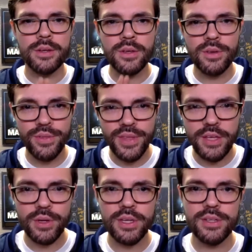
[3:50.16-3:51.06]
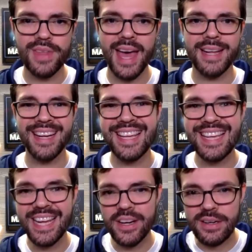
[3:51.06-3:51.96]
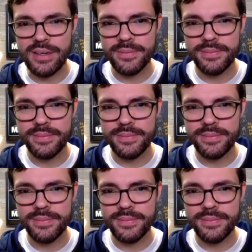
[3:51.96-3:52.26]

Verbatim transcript: Do you think you could do that in a year?